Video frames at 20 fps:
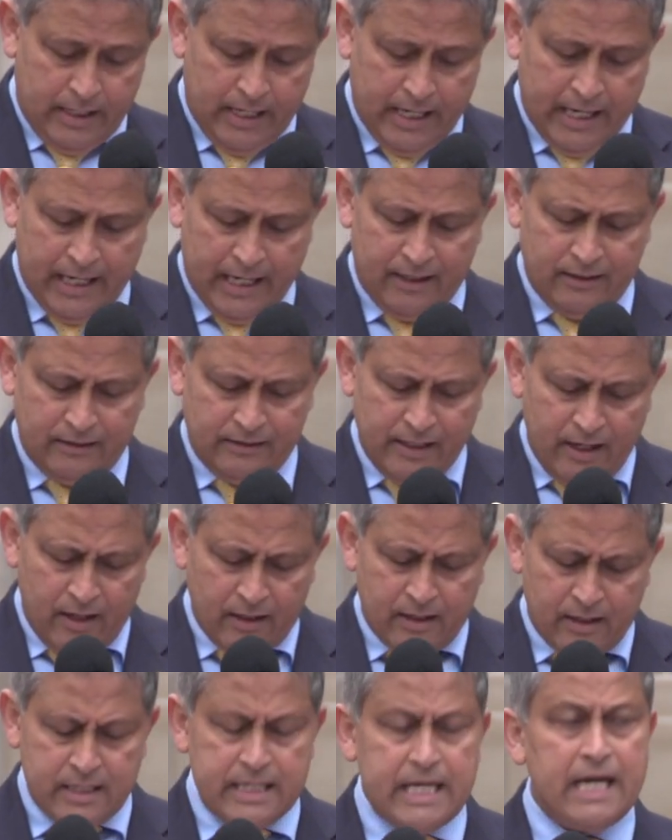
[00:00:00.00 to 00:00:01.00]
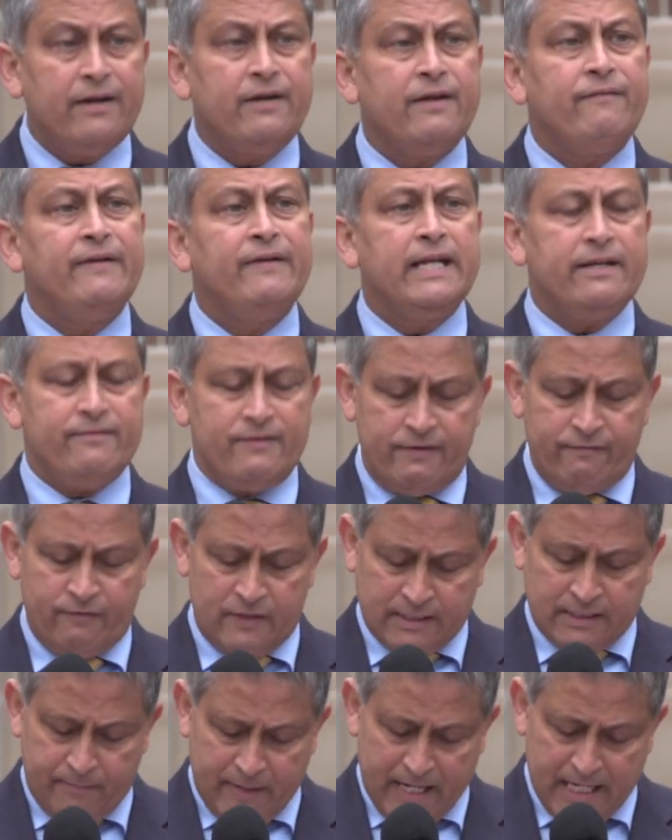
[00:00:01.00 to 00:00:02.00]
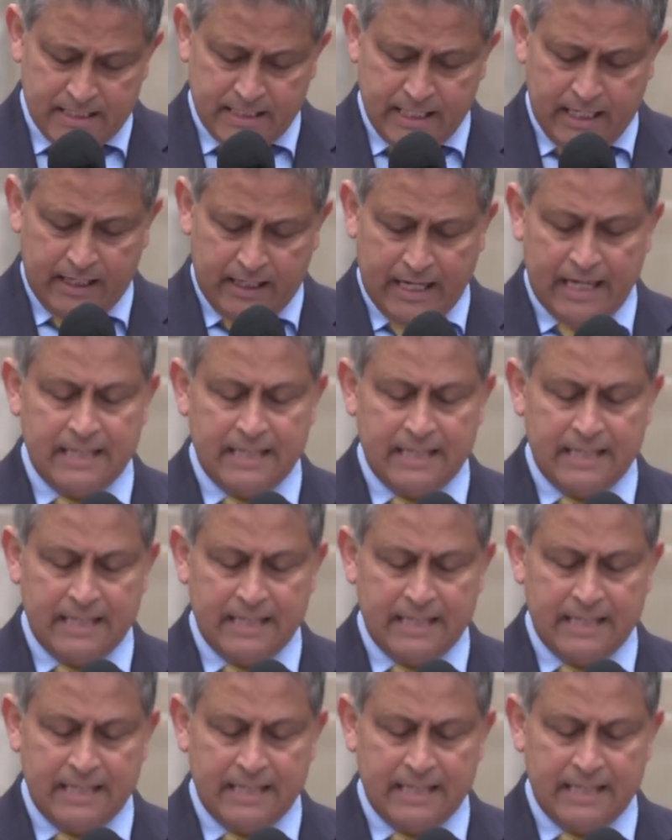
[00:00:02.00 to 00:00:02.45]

and their creativity was amazing